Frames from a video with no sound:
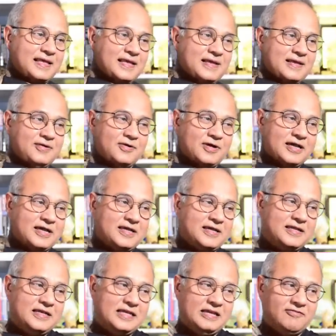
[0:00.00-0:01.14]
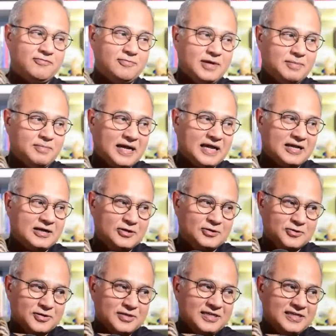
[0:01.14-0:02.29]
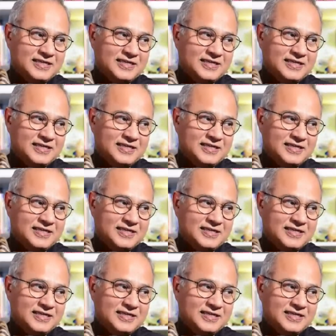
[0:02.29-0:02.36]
Okay, leave my mic alone.